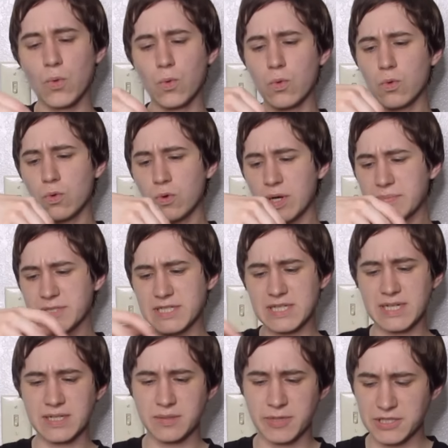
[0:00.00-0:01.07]
Ooh, I'm
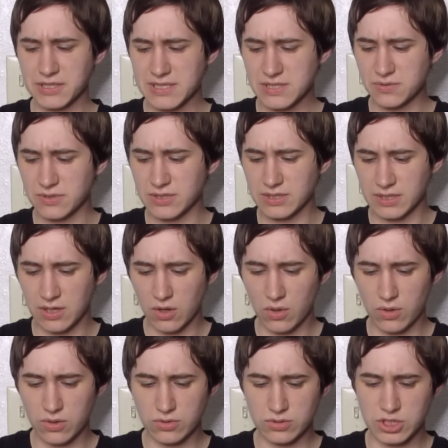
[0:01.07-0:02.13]
excited about this one.
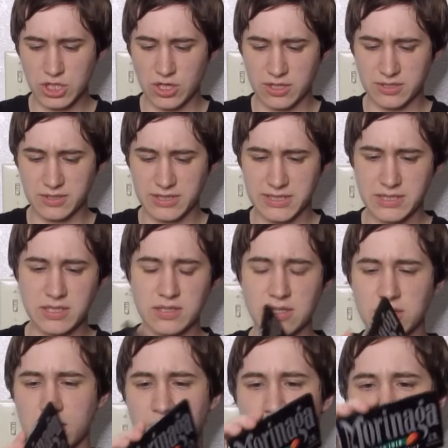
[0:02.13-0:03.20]
Oh, chocolate.
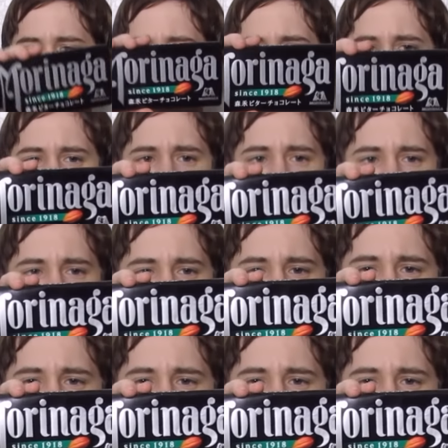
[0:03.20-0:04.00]
Yes,